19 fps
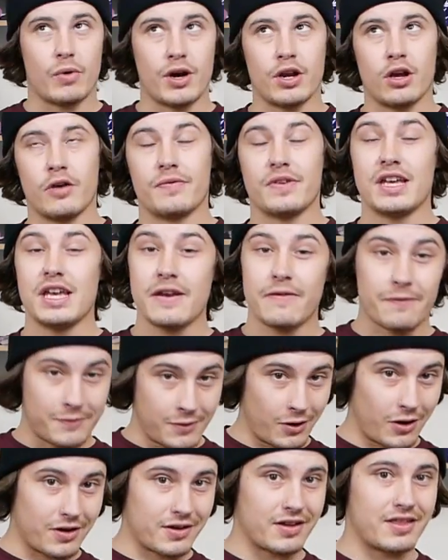One of, if
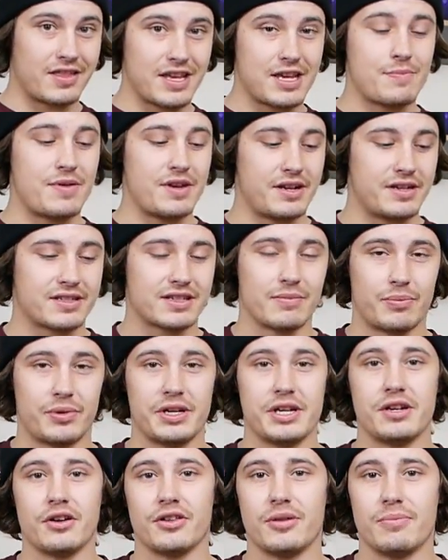not the biggest
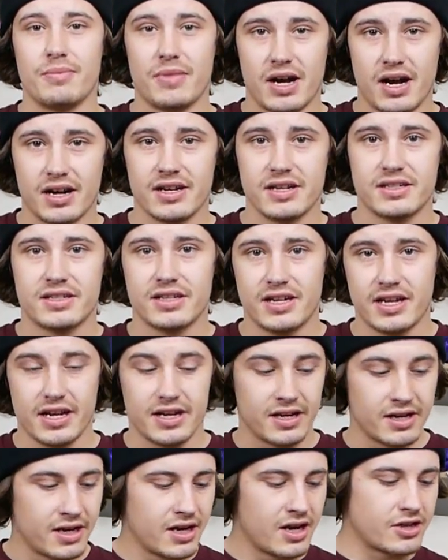complete on the market
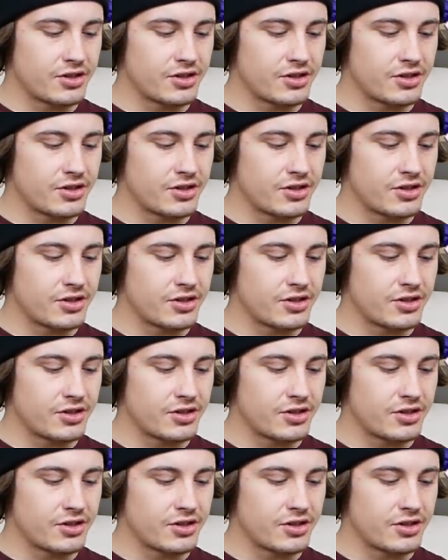today.